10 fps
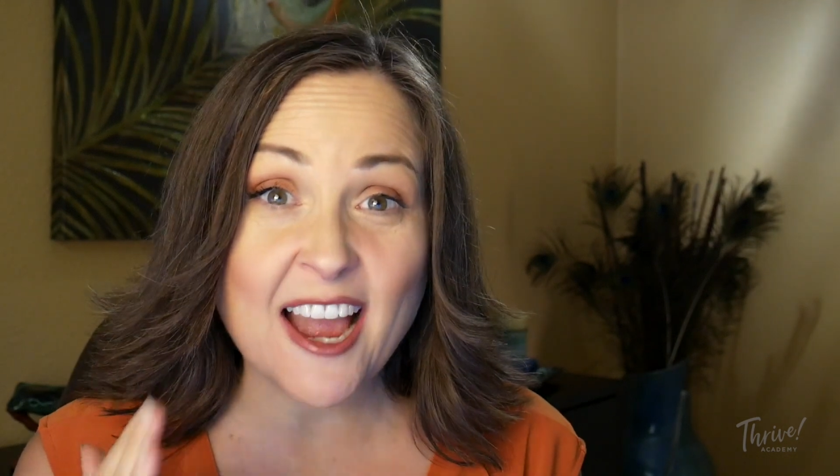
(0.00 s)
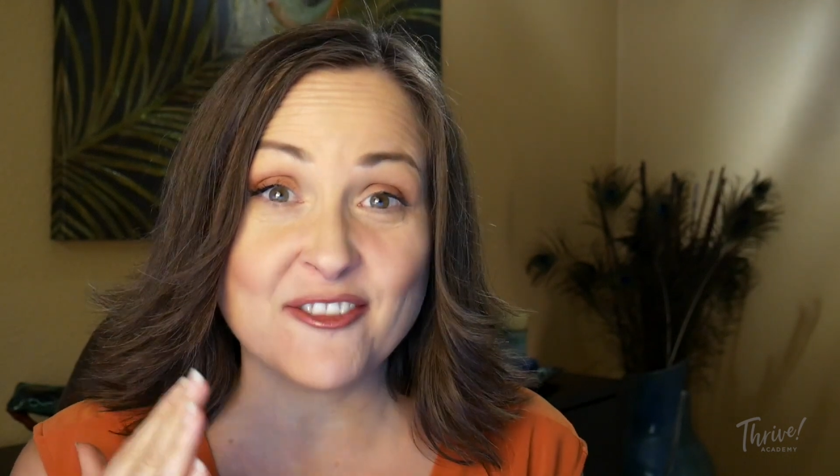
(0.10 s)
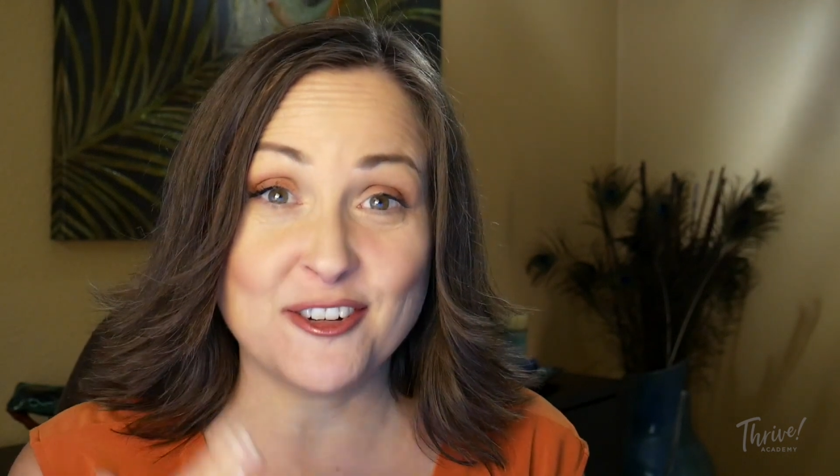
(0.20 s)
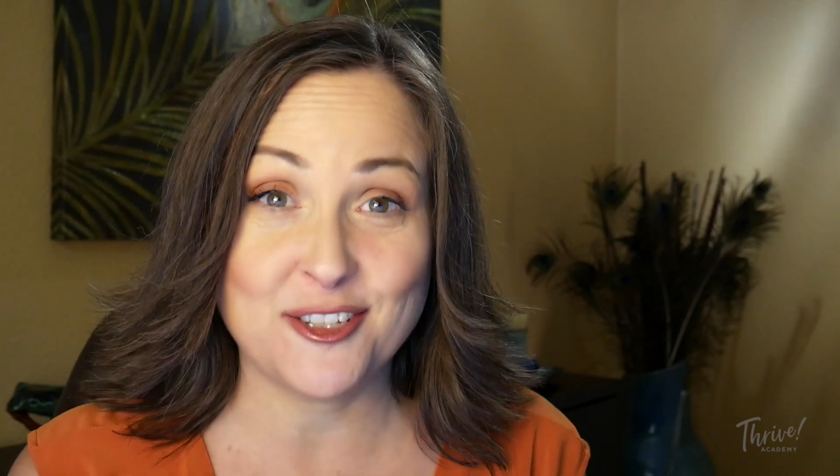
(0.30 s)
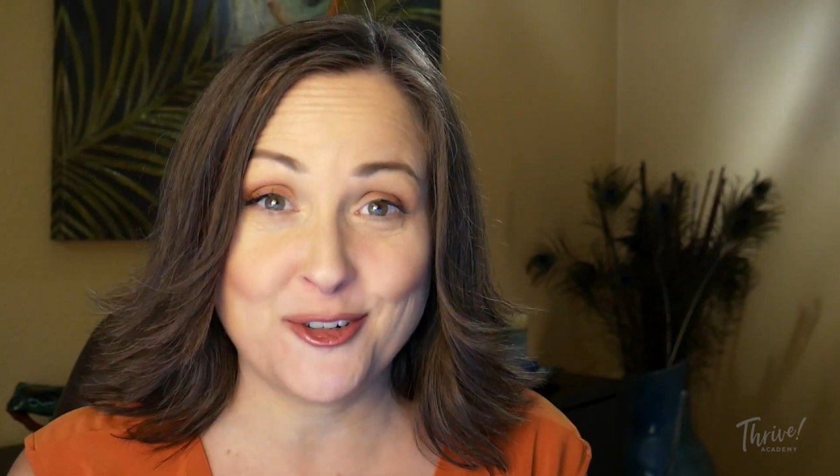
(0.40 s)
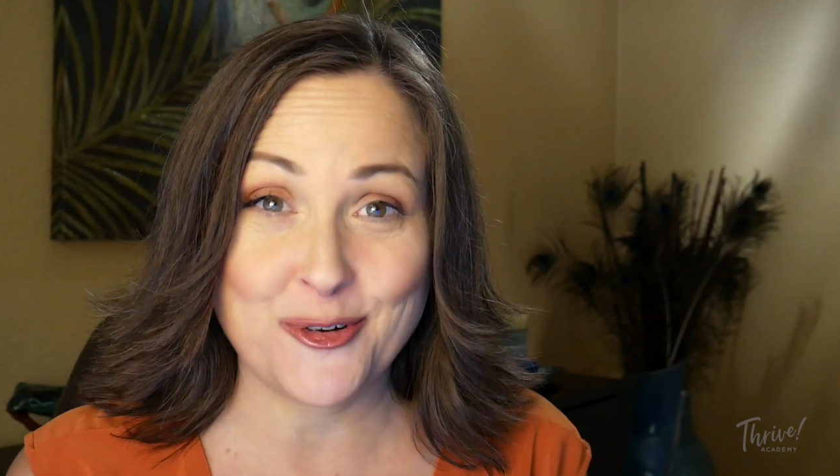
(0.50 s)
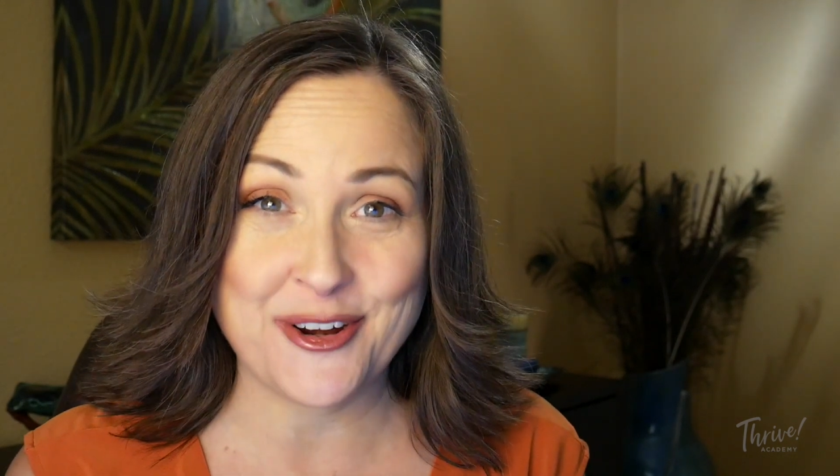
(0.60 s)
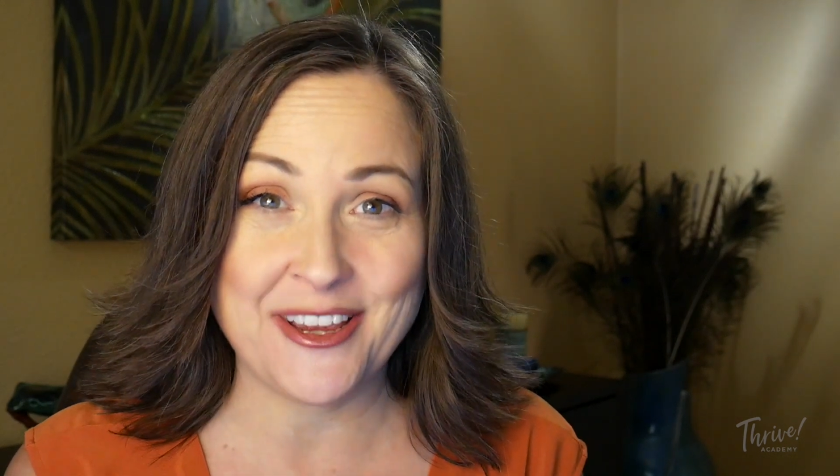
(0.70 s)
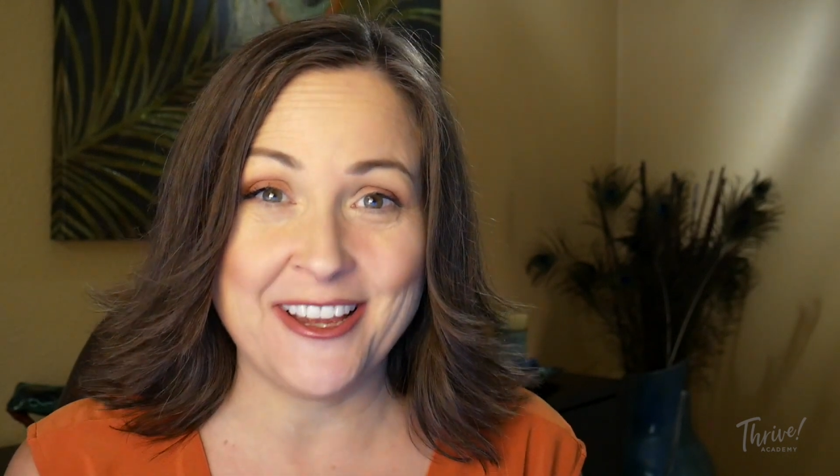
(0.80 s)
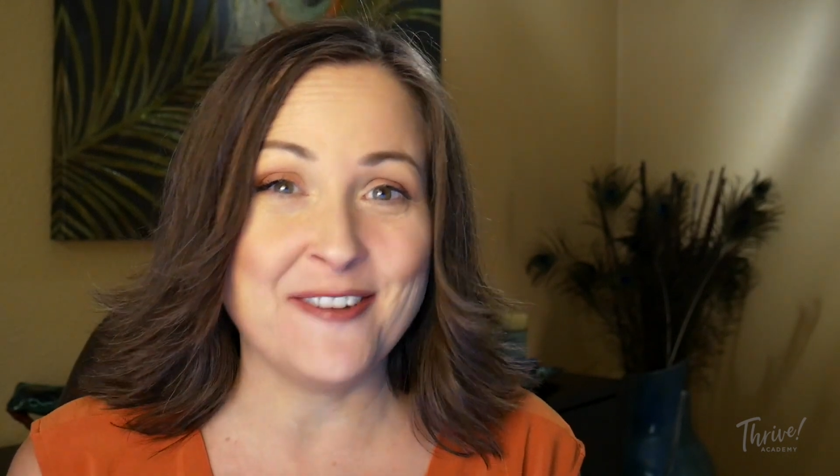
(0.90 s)
after
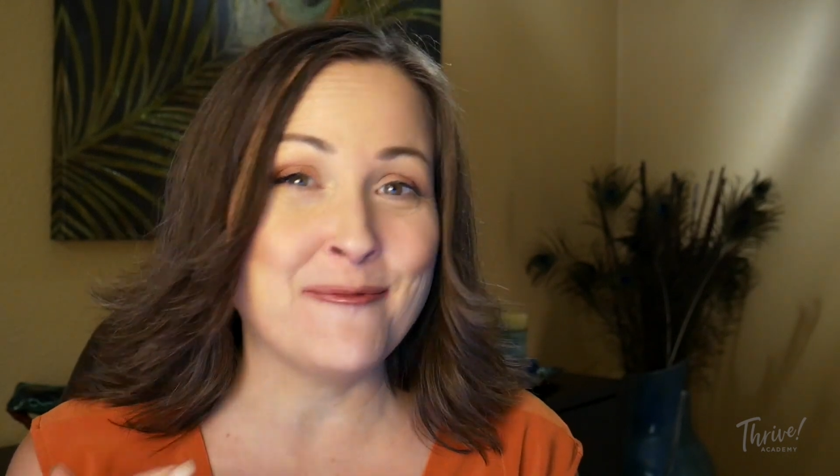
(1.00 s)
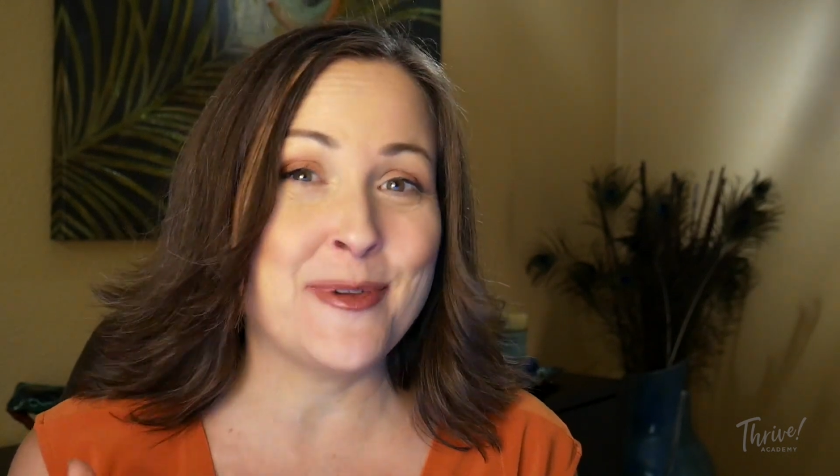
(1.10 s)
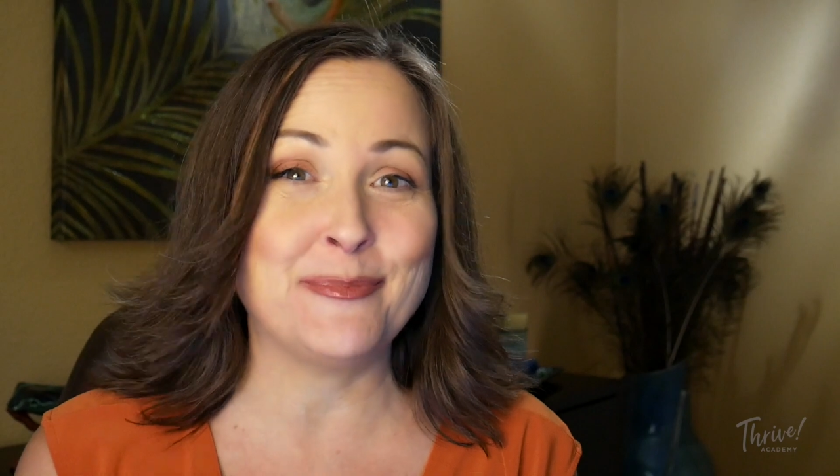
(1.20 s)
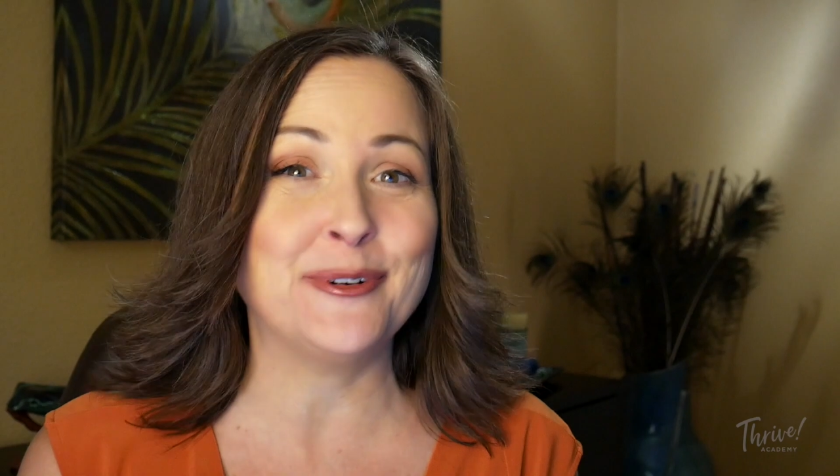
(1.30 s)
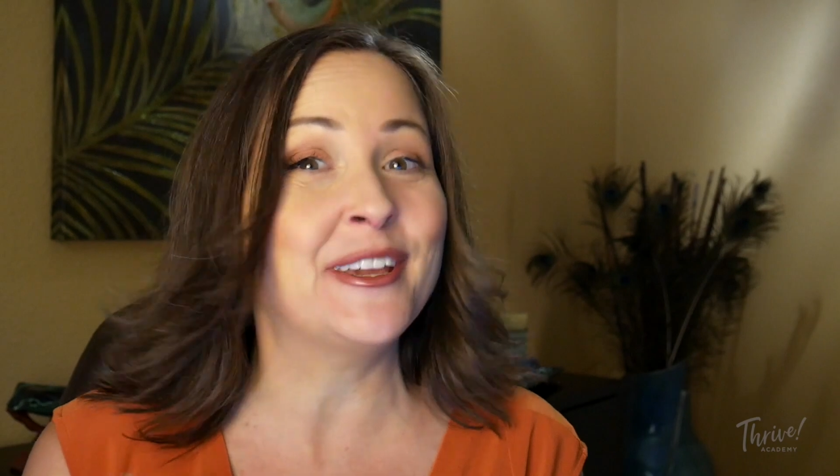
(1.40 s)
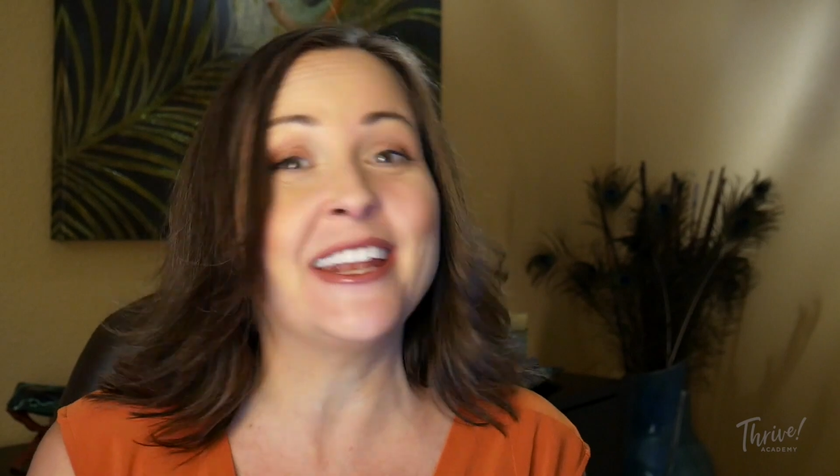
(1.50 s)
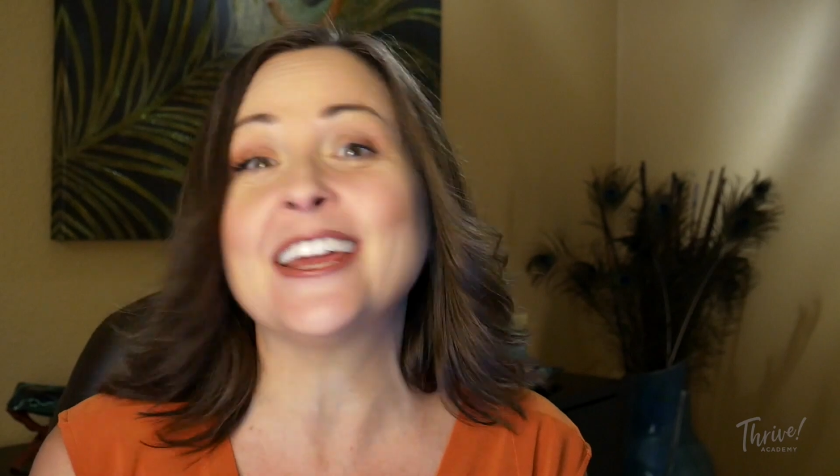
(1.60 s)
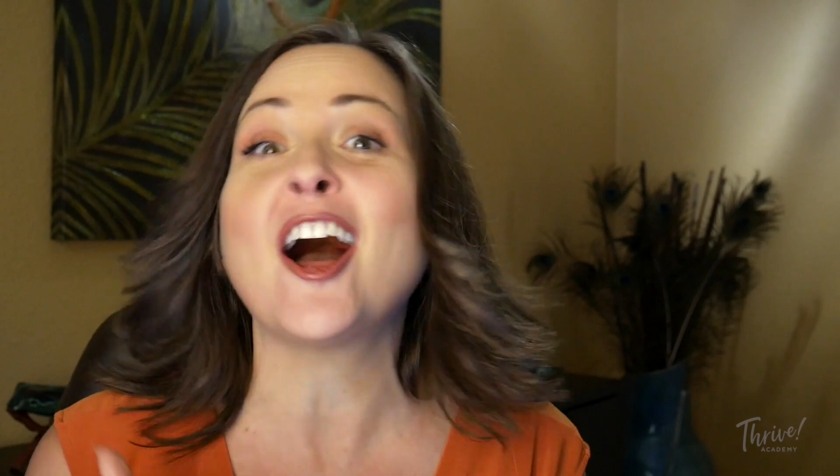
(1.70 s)
story of people getting